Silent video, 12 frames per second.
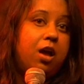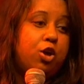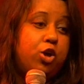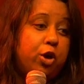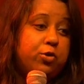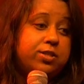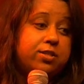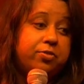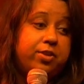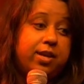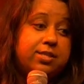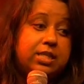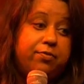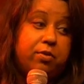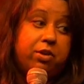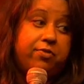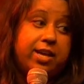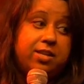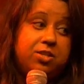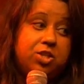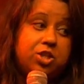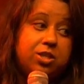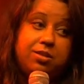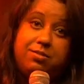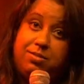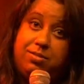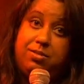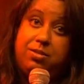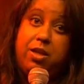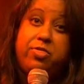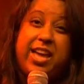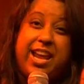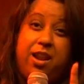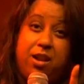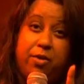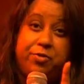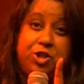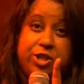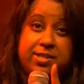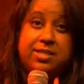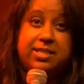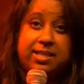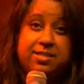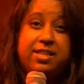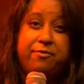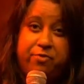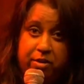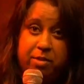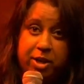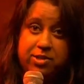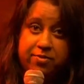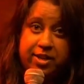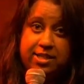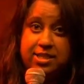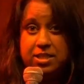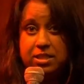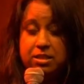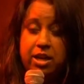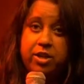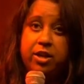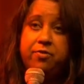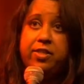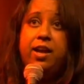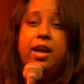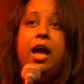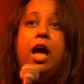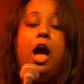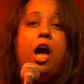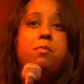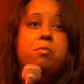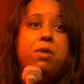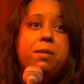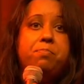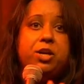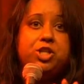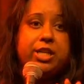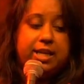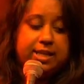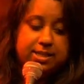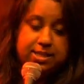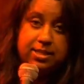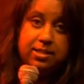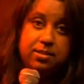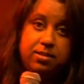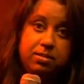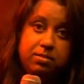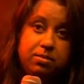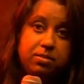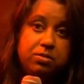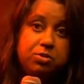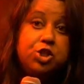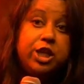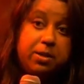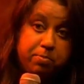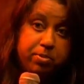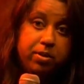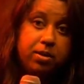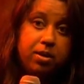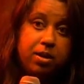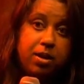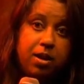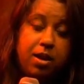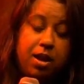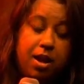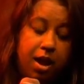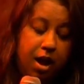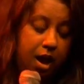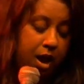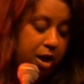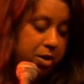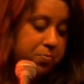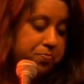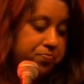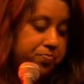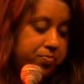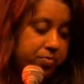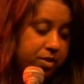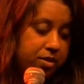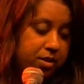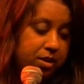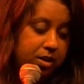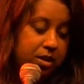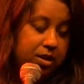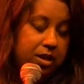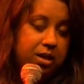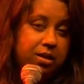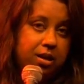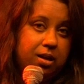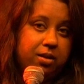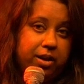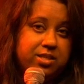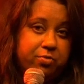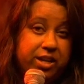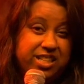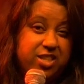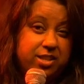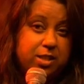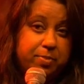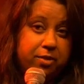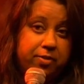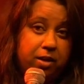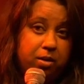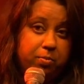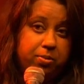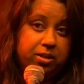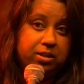Ghost, thirsty for revenge. They love justice. They're very motivated. I could go for that. My budget is cheap. Guys, I really do need a bit of help.